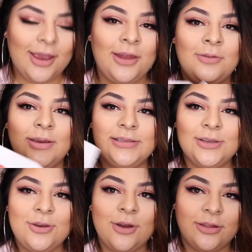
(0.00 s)
Anyway,
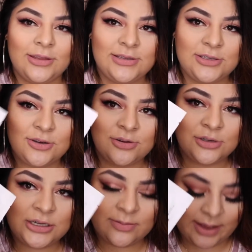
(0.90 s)
so you got these two
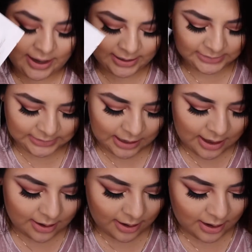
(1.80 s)
sheet masks,
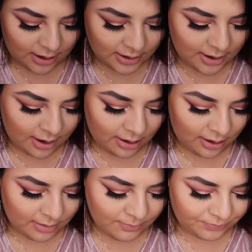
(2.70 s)

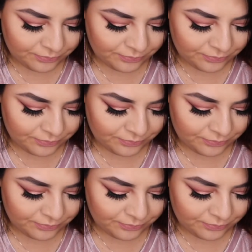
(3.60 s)
and